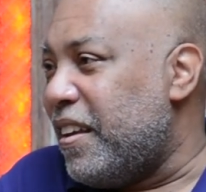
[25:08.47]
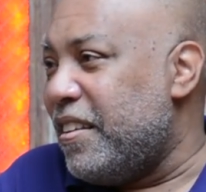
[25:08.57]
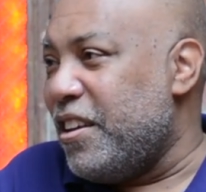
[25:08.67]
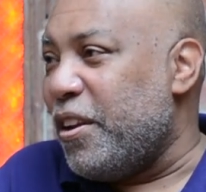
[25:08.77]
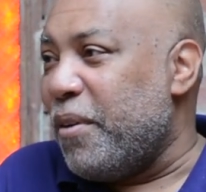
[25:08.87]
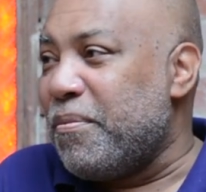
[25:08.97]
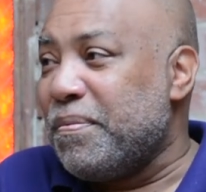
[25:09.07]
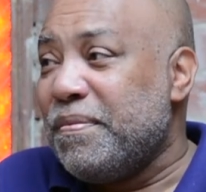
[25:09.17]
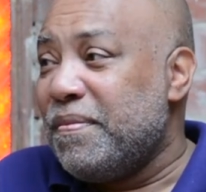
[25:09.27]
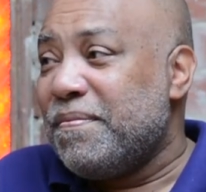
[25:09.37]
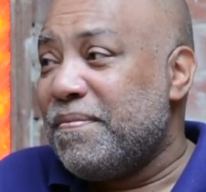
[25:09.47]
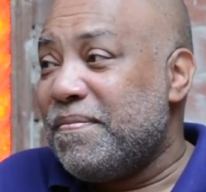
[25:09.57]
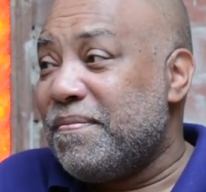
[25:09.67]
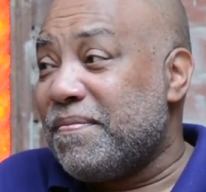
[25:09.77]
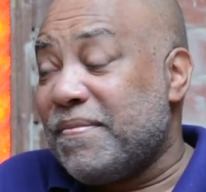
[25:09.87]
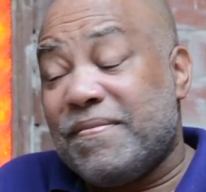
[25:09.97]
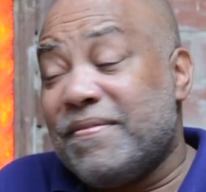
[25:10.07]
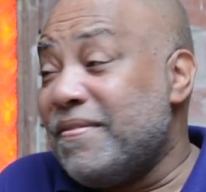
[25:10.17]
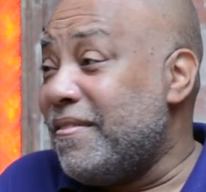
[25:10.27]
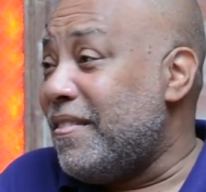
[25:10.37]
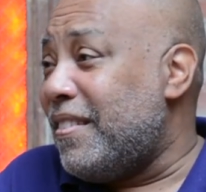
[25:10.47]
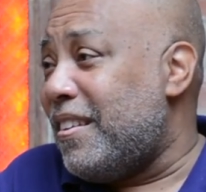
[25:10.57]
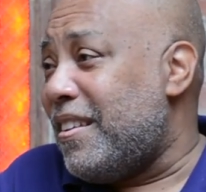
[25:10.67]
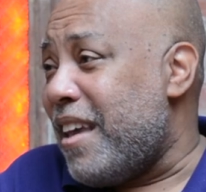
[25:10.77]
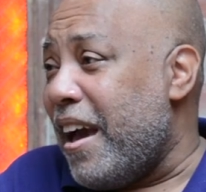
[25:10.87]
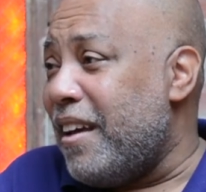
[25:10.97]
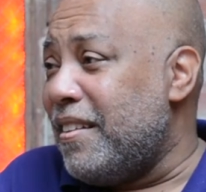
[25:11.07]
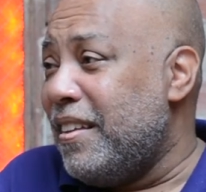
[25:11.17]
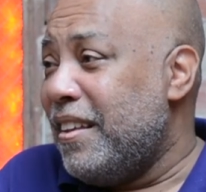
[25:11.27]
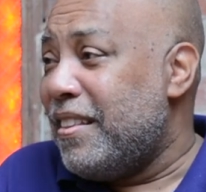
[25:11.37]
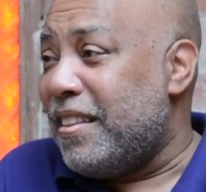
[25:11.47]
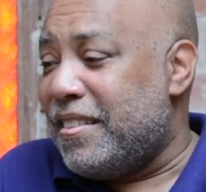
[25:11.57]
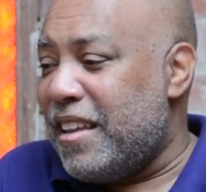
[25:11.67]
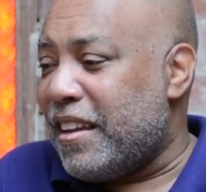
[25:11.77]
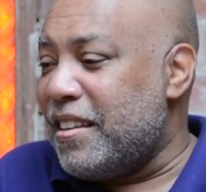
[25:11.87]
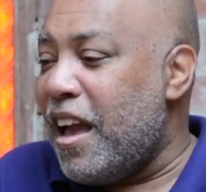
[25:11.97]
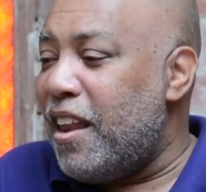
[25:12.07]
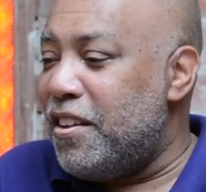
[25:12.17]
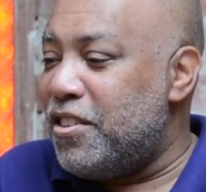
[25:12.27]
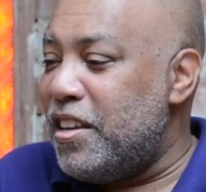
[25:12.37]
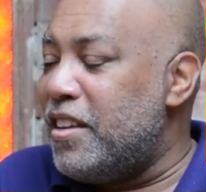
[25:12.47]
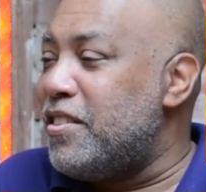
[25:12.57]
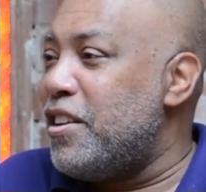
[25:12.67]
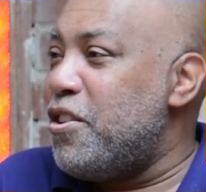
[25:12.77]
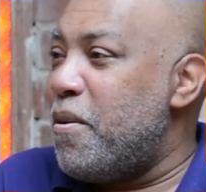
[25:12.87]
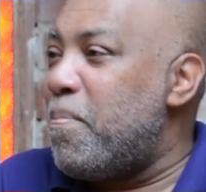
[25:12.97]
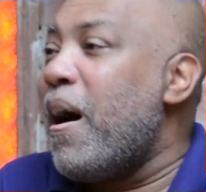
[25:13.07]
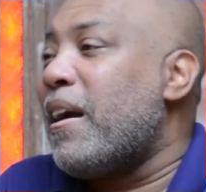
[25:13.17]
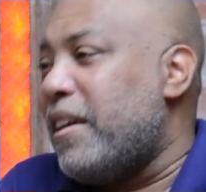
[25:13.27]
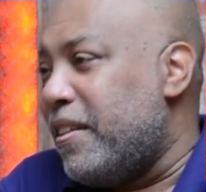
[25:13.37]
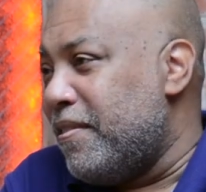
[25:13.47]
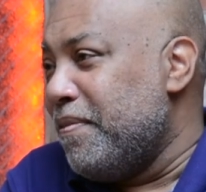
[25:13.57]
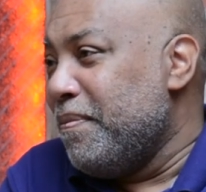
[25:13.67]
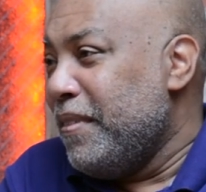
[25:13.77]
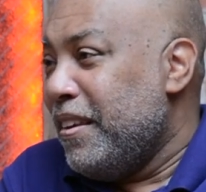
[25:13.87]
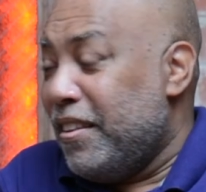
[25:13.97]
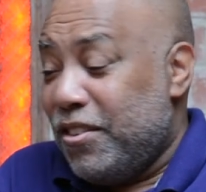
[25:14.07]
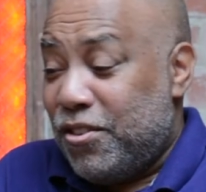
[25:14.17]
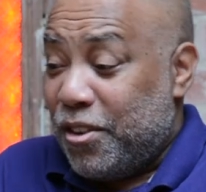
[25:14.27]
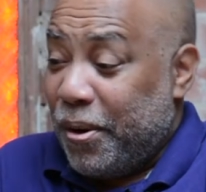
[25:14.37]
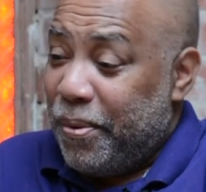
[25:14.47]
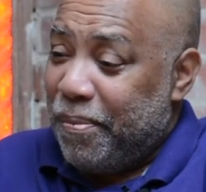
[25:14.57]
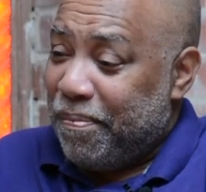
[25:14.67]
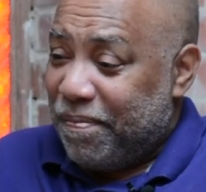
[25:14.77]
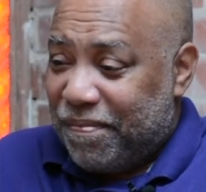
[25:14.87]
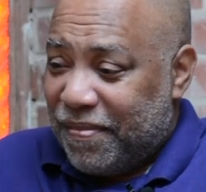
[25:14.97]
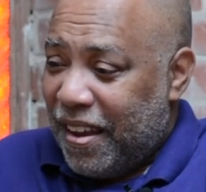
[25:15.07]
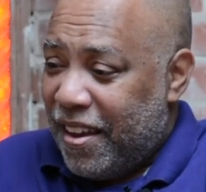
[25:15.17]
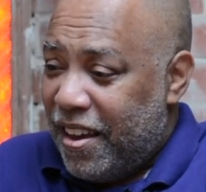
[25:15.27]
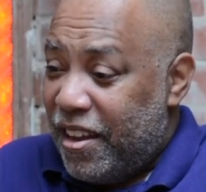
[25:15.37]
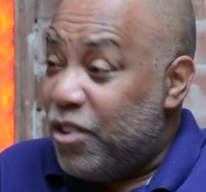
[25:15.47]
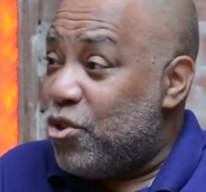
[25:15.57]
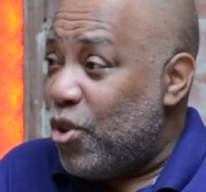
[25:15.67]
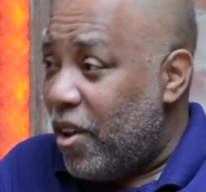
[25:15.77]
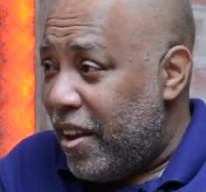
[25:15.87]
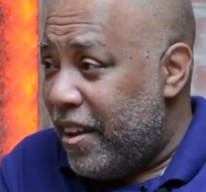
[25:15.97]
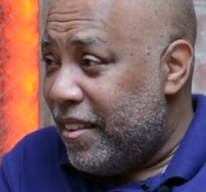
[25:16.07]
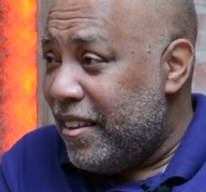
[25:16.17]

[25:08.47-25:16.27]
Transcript: and you just find inspiration everywhere. Yeah, now. It's the really technology is in your pocket, so enjoy it.